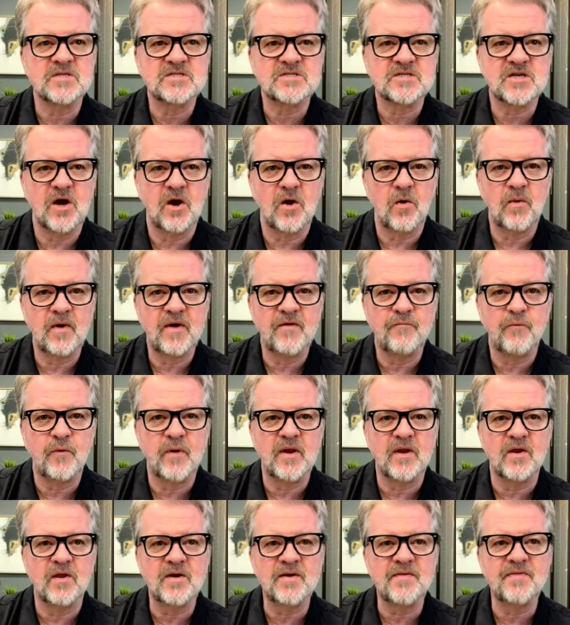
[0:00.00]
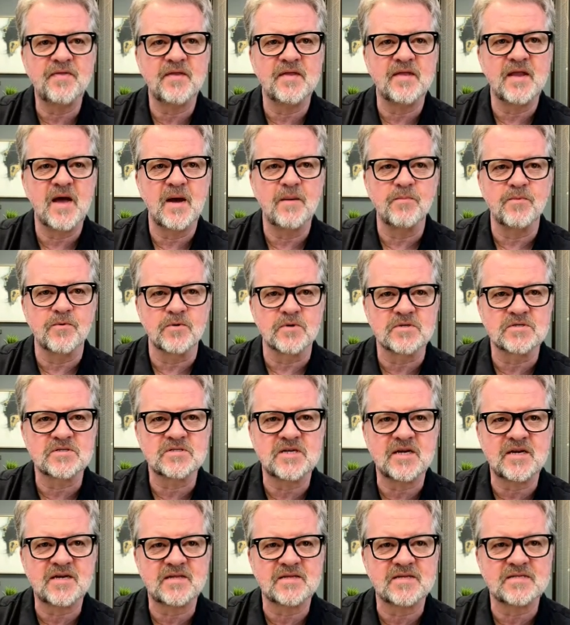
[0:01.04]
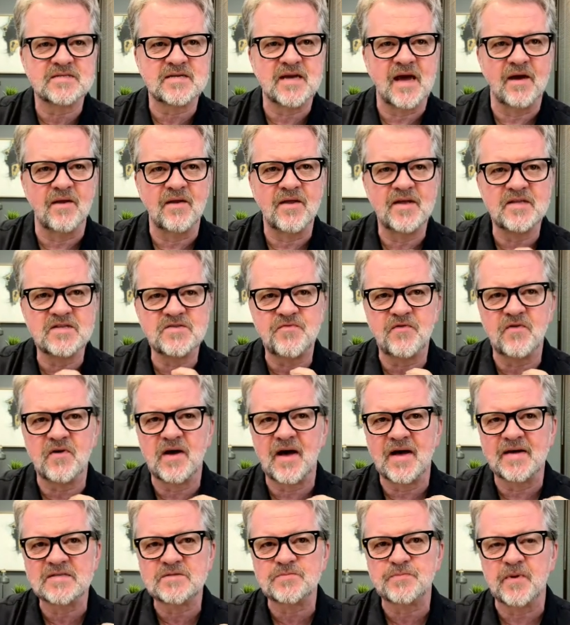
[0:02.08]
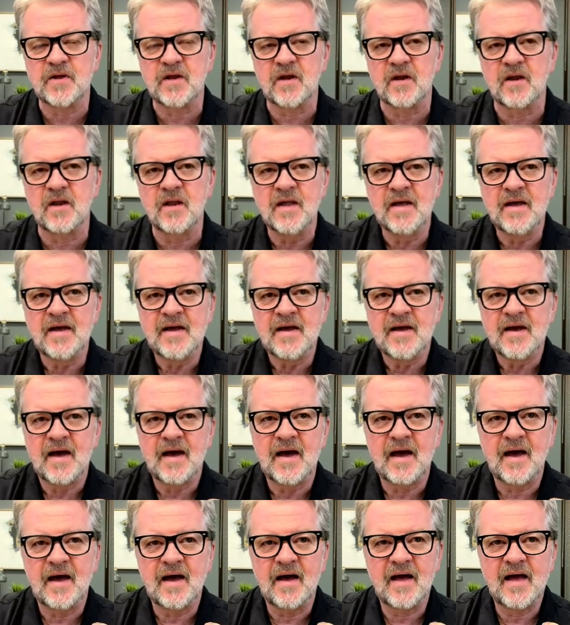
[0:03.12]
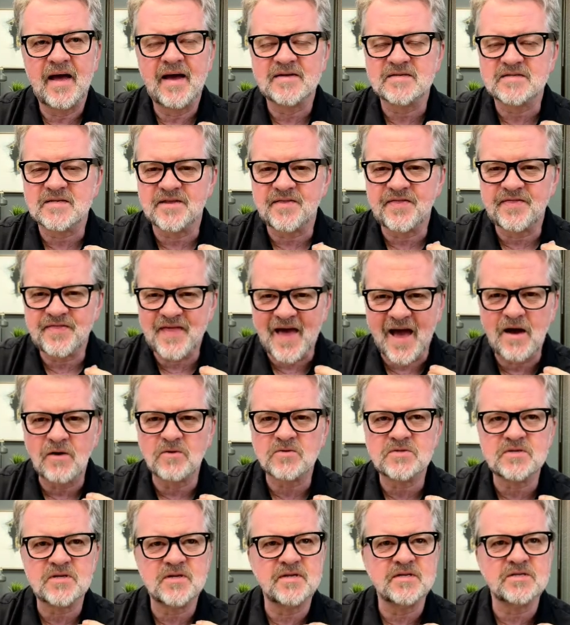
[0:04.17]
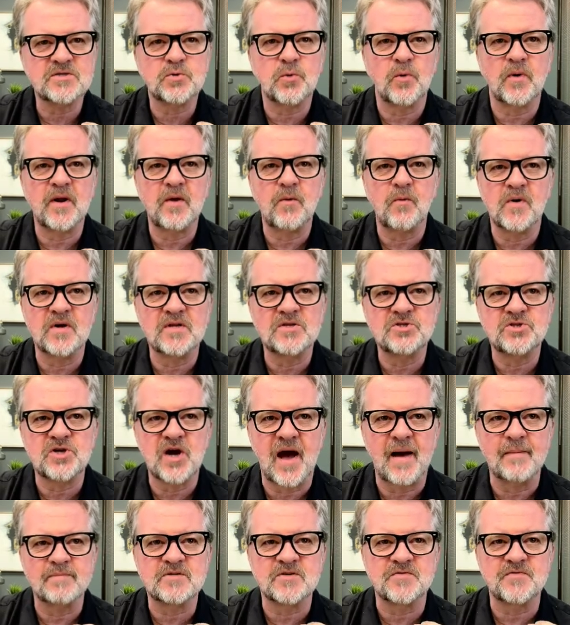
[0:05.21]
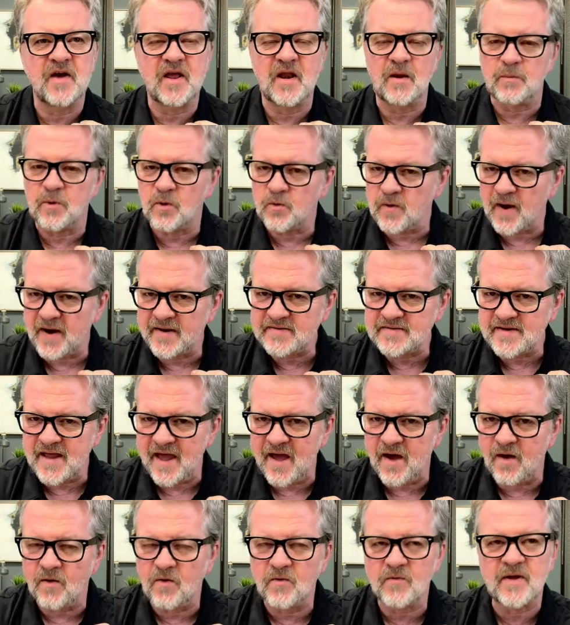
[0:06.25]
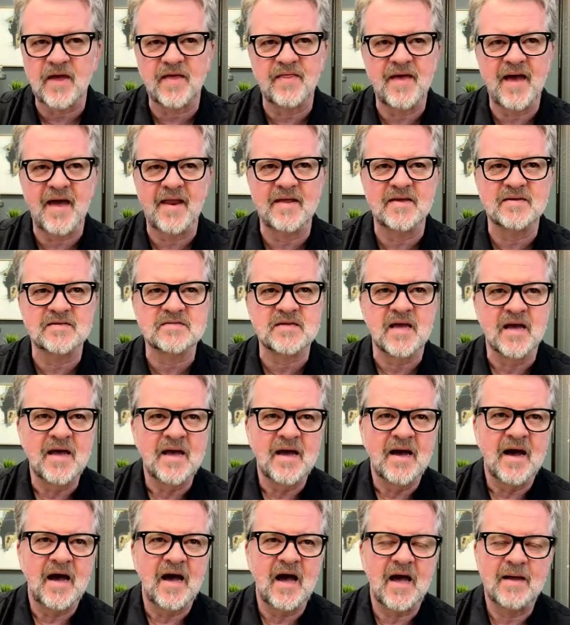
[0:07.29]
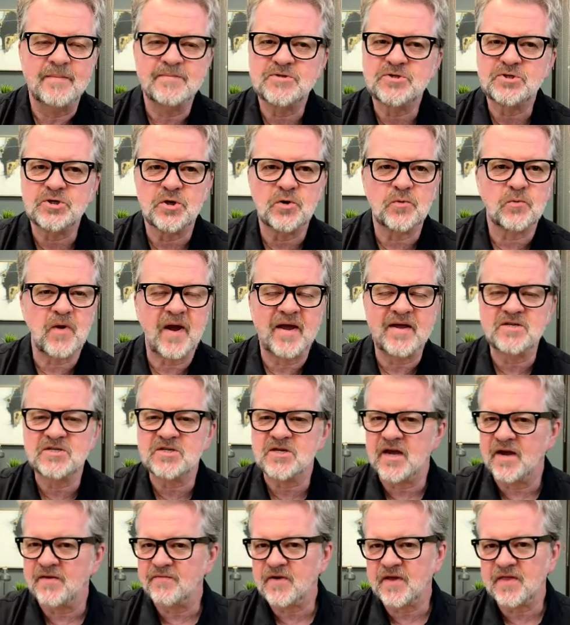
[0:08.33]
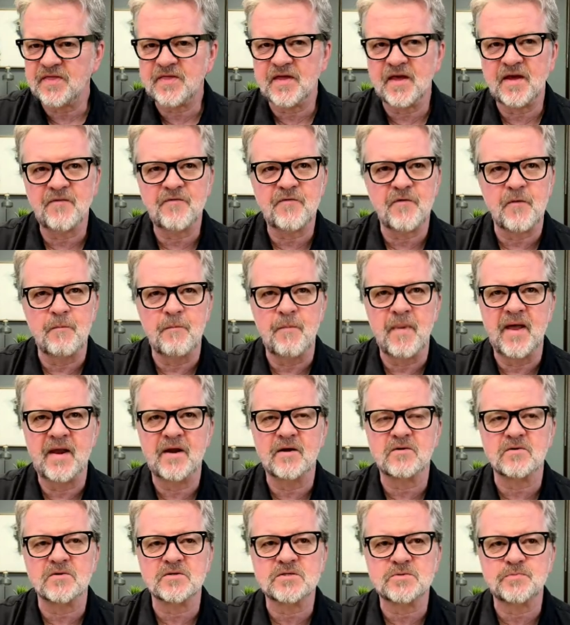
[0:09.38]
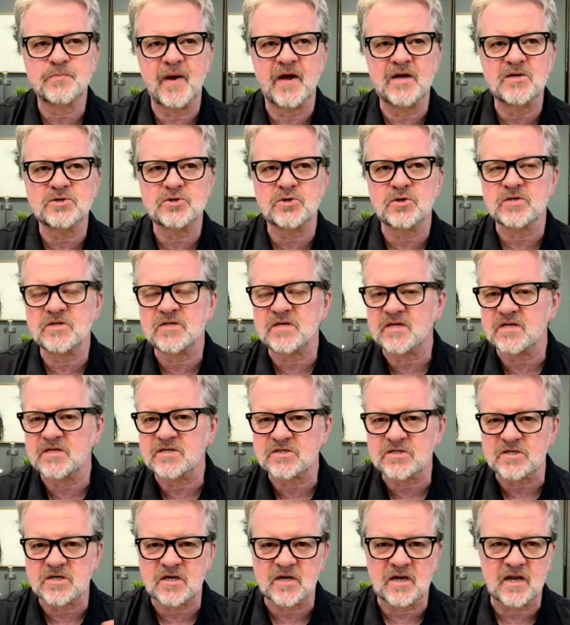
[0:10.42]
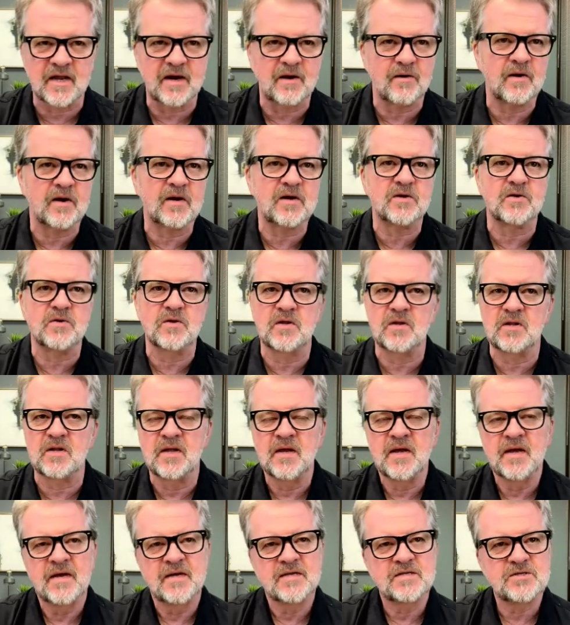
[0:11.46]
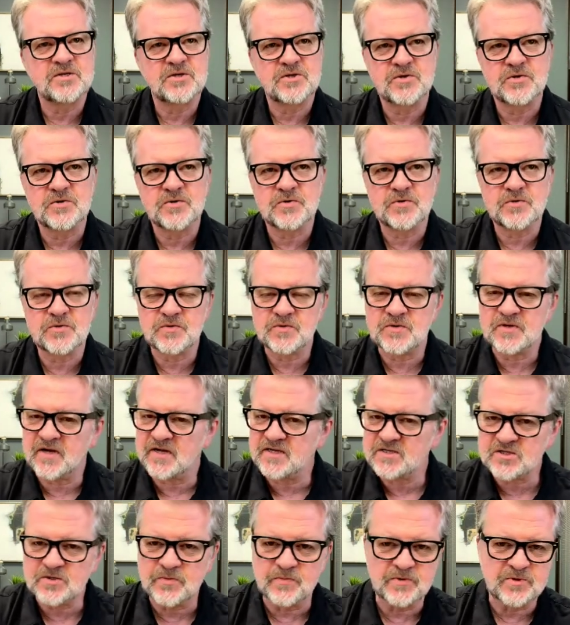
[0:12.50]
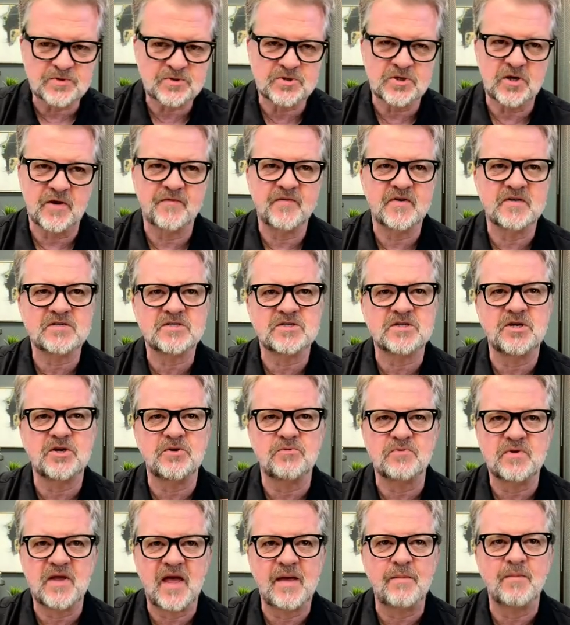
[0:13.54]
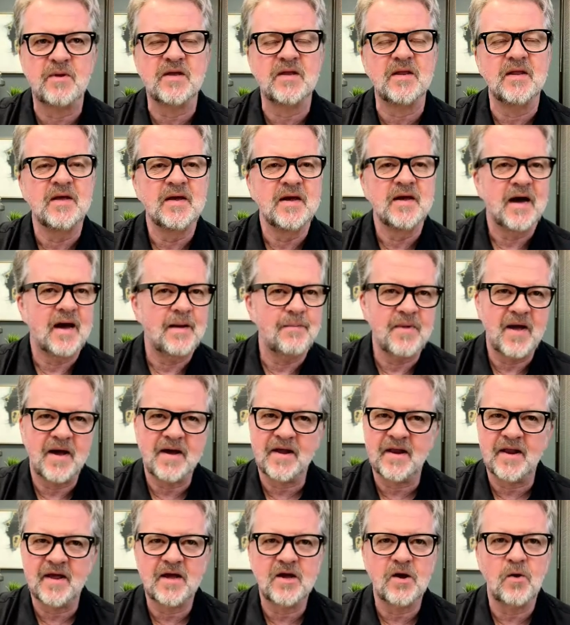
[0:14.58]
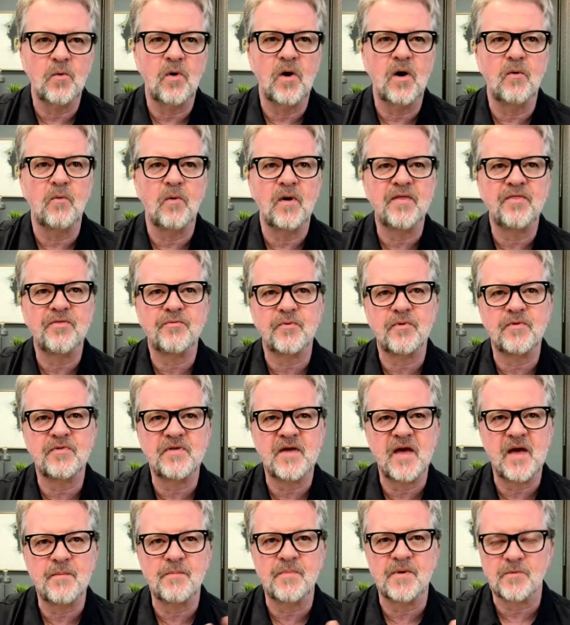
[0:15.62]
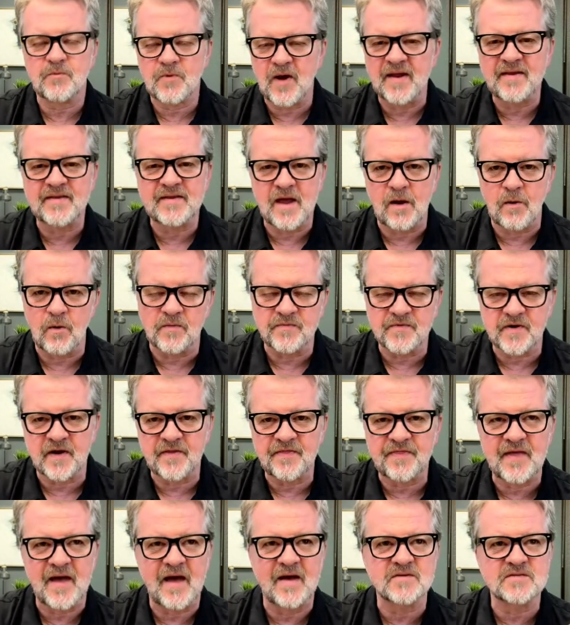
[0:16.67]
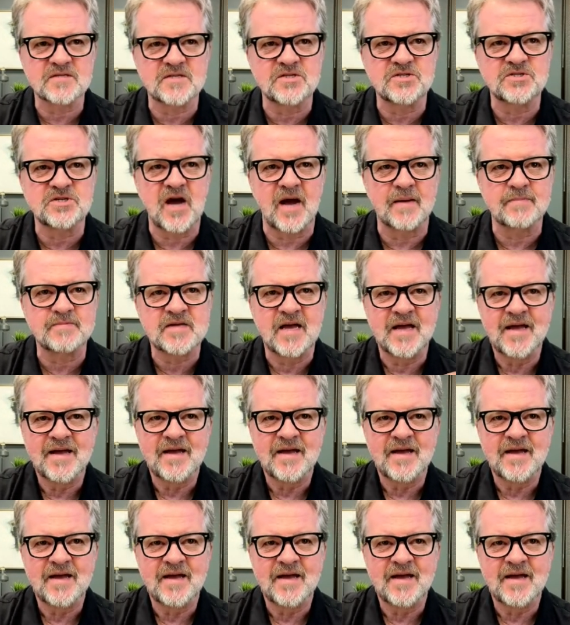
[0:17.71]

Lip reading: So if we look at the numbers, check this out. Huntsville Hospital has 1,021 jobs available right now. Okay, that is, I'm sure, ranging everything from medical specialties to clerical to customer service to you name it. I'm not going to go all the way through them, but right now over 1,000 jobs.